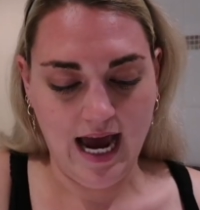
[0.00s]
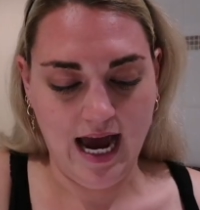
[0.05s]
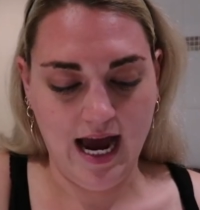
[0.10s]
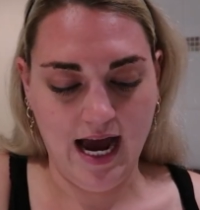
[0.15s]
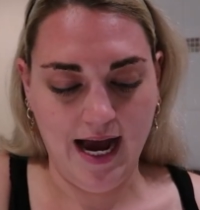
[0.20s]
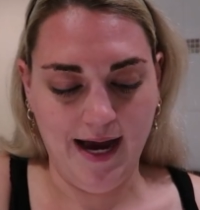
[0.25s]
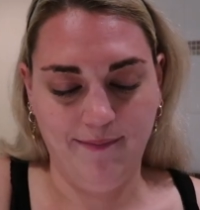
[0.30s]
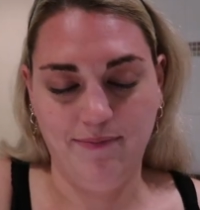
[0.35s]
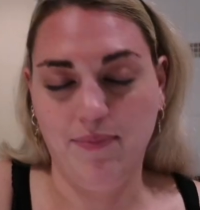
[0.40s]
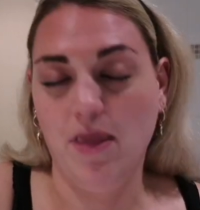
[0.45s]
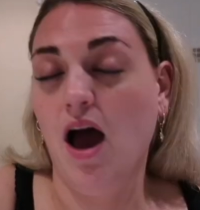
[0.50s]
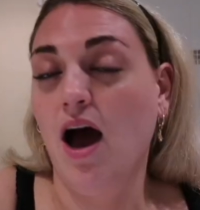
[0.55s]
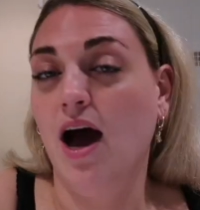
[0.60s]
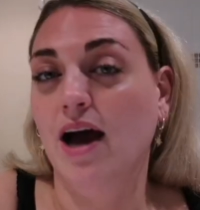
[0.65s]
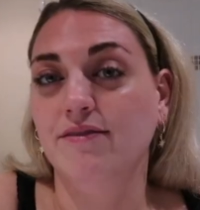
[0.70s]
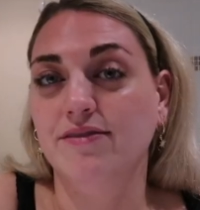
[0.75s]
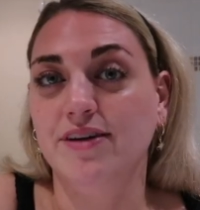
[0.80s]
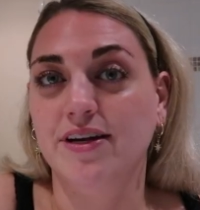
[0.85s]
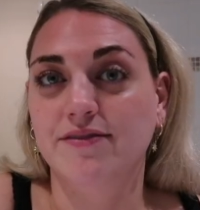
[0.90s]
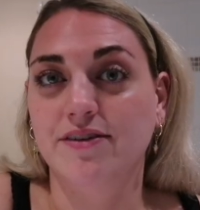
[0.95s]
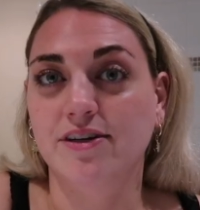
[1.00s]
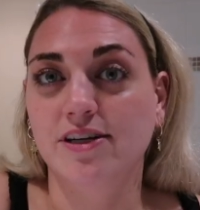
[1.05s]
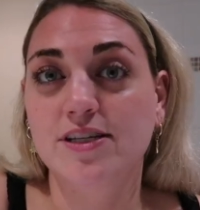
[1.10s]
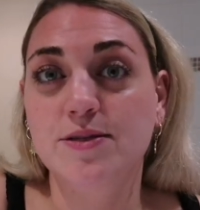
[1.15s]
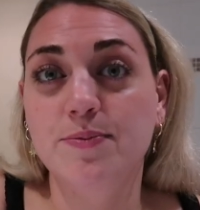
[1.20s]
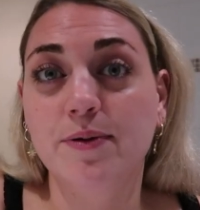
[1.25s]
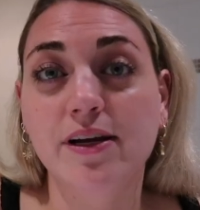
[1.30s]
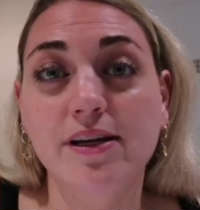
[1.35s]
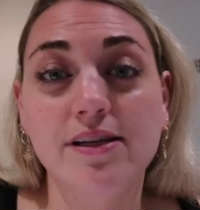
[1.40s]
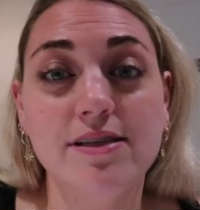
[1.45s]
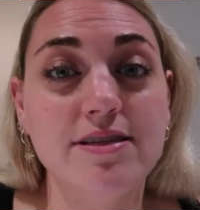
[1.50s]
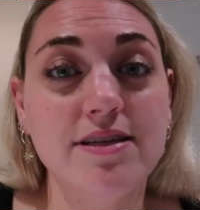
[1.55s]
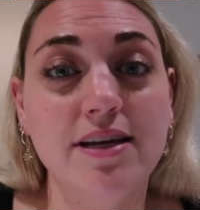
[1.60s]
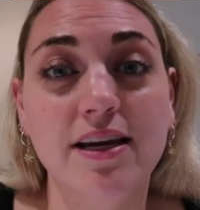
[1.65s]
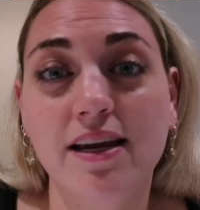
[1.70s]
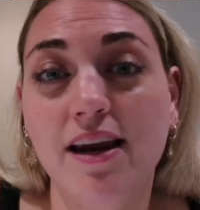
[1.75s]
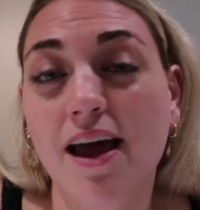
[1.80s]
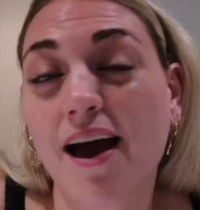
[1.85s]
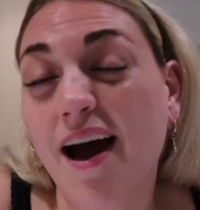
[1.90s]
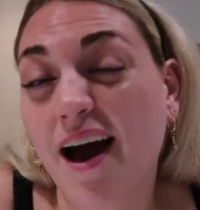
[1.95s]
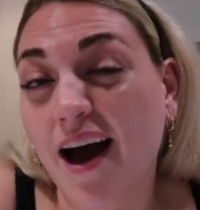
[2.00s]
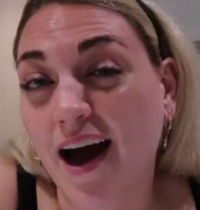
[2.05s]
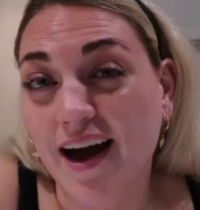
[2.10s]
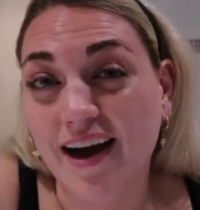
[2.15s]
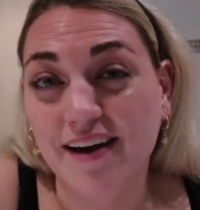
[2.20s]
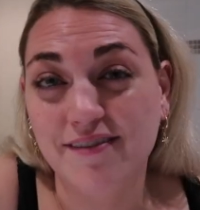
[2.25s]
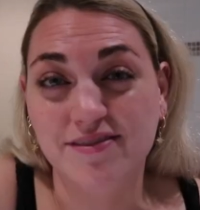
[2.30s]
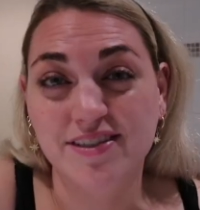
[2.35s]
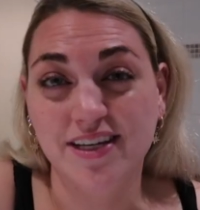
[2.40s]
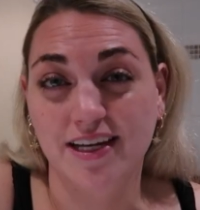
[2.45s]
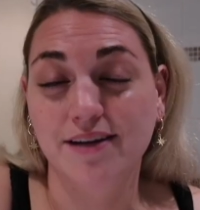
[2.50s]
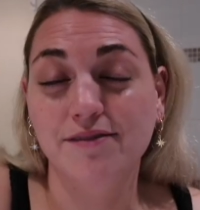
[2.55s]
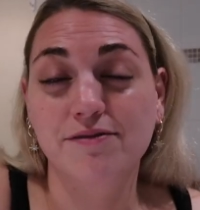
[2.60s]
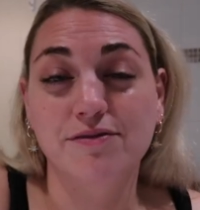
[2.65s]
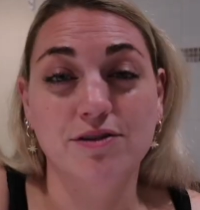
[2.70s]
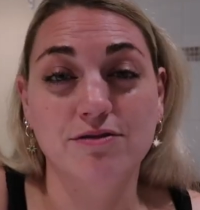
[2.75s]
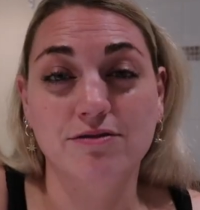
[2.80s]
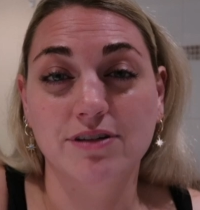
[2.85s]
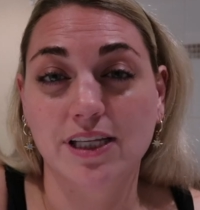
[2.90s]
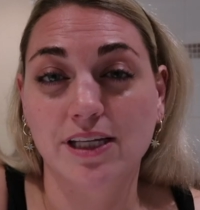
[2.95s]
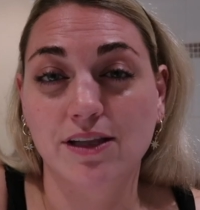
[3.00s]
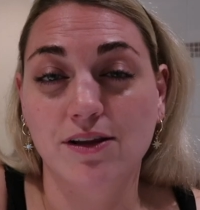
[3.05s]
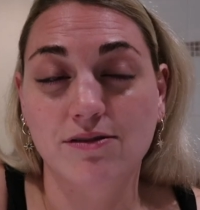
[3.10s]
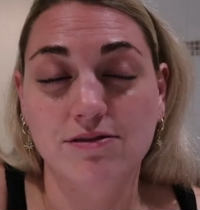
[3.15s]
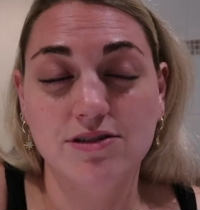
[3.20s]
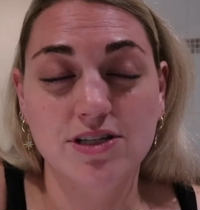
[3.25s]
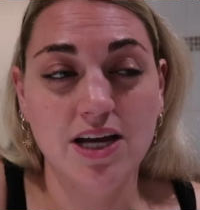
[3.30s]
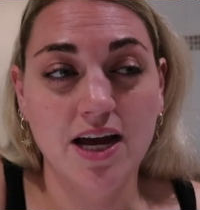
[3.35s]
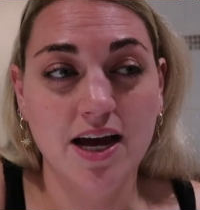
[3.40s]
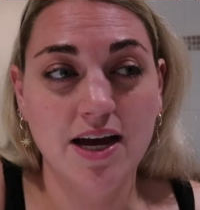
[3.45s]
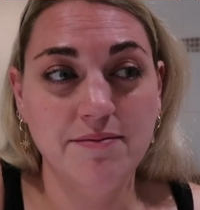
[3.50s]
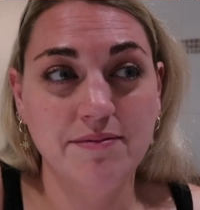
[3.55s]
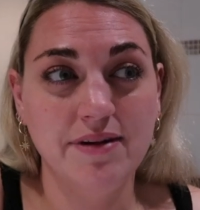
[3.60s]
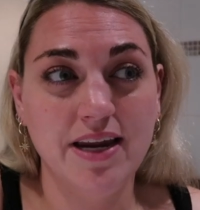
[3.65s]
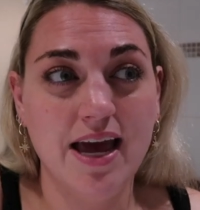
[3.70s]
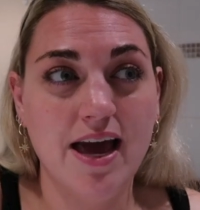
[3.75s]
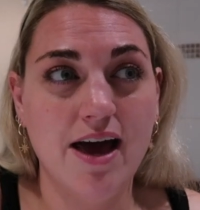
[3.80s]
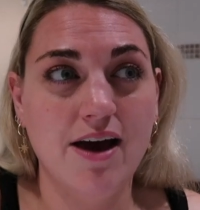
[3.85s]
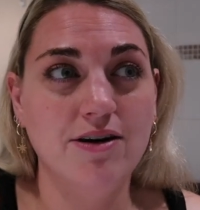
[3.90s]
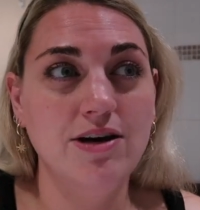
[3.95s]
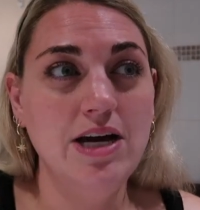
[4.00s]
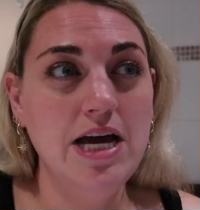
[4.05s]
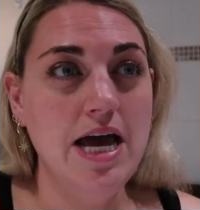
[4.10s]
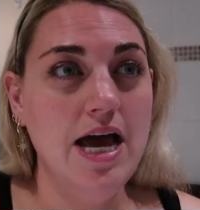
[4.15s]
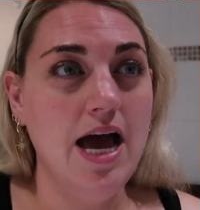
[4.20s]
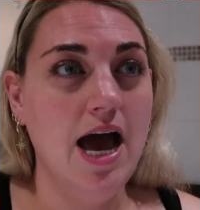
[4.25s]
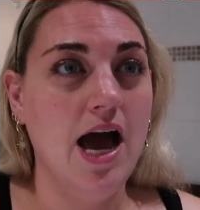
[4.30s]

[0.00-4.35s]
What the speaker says: I've never experienced it. I've done it for a really long time now.